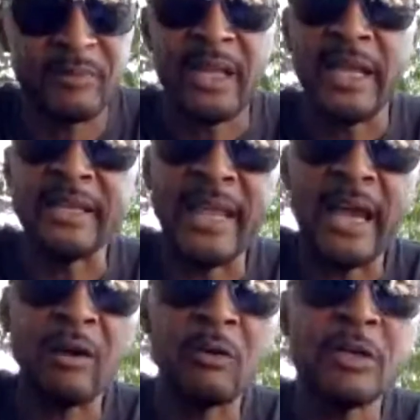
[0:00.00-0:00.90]
And
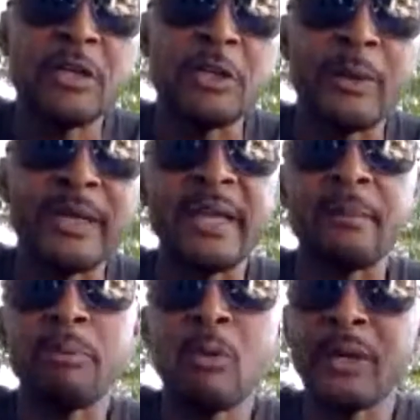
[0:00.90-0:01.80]
now you're at
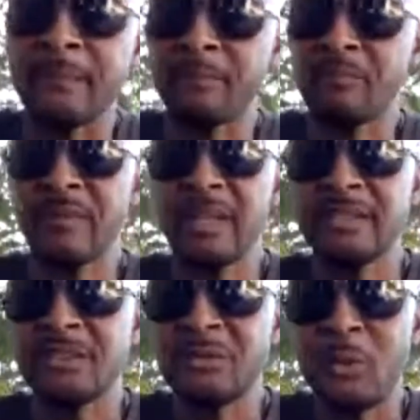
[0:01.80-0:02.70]
that point
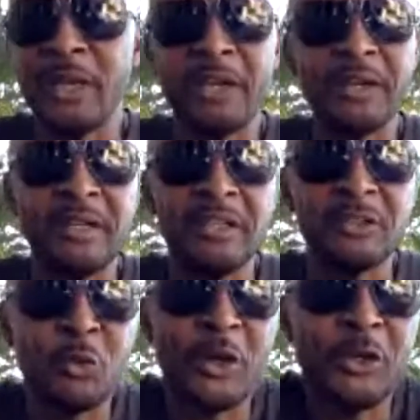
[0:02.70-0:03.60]
to where
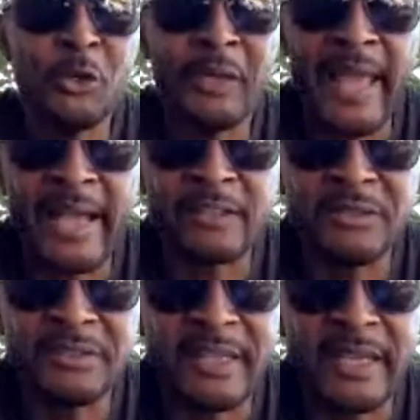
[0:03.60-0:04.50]
you can
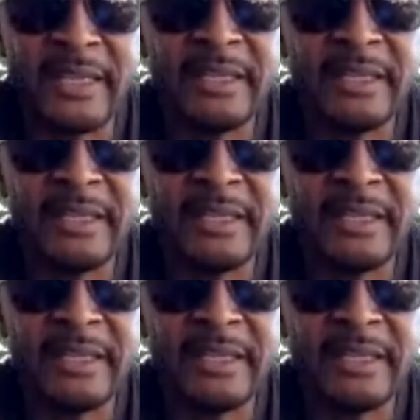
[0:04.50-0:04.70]
actually say,